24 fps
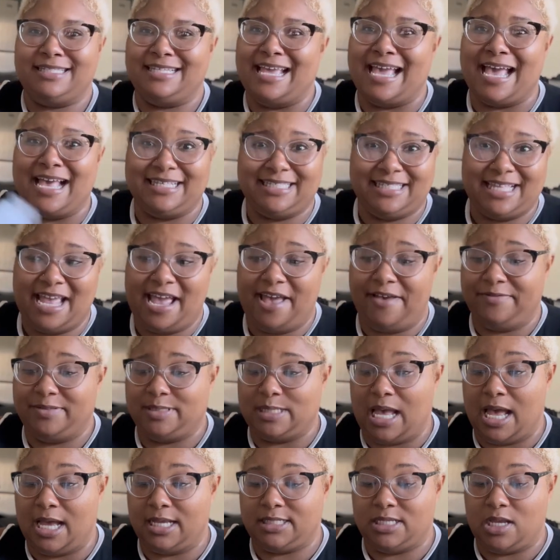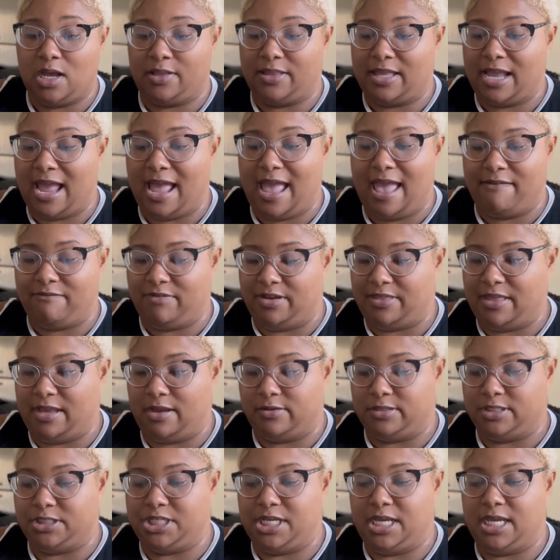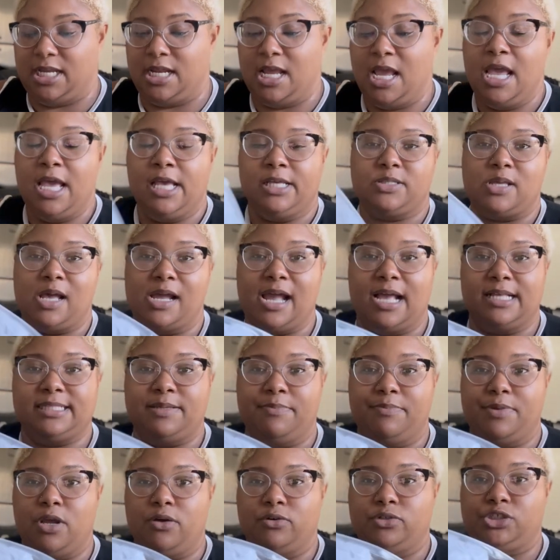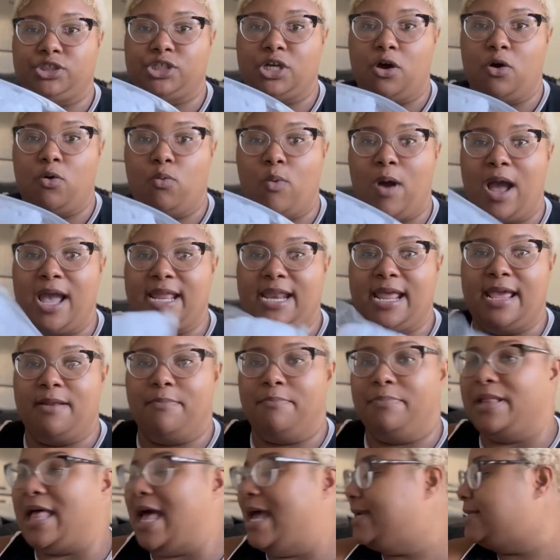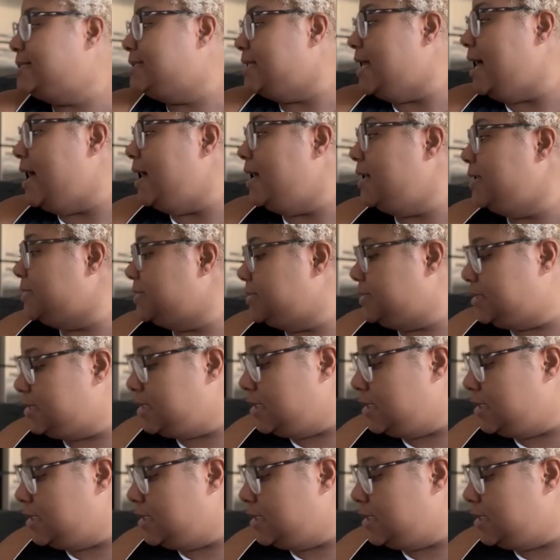Yes, they have socks. Y'all, they got everything on Shein. So I got some no-show white and black socks.